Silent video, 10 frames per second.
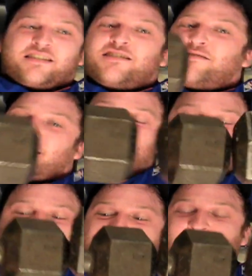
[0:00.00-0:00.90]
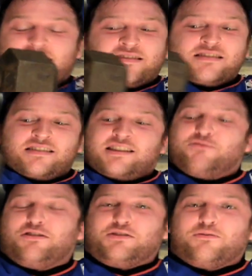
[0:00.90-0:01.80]
Well, he
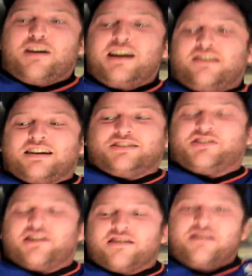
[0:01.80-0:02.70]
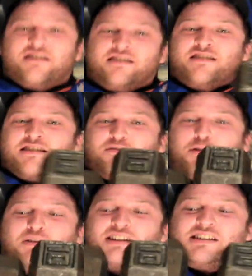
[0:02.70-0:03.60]
wasn't right last year.
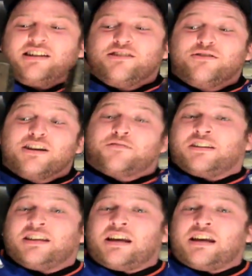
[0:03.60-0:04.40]
Probably because he didn't do enough of